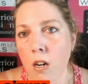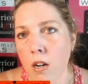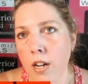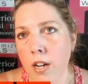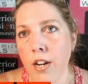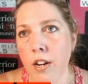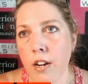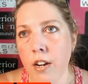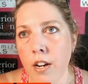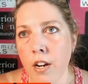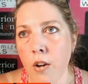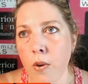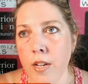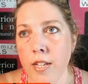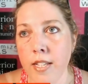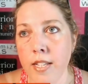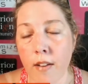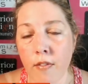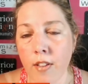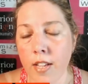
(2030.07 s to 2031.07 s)
it
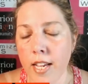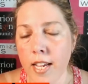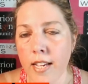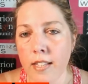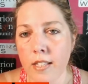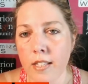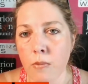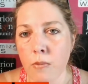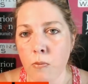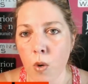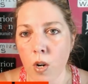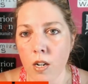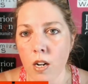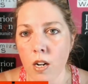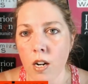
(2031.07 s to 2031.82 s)
definitely is more